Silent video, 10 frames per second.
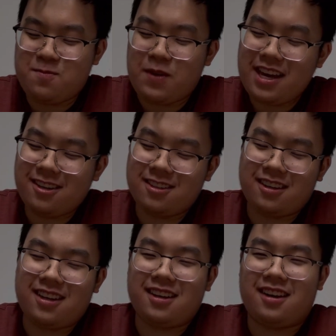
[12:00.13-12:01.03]

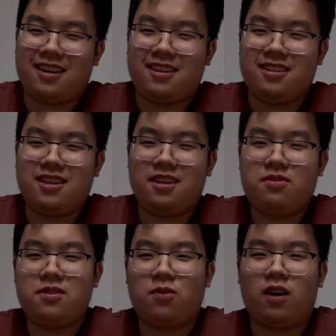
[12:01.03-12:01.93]
Mater, if
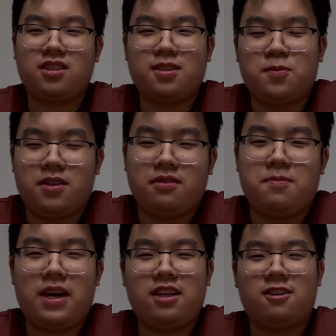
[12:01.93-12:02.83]
you've watched the movie,
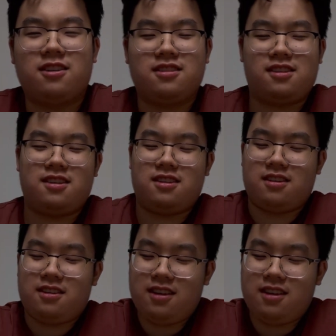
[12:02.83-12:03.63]
Mater is the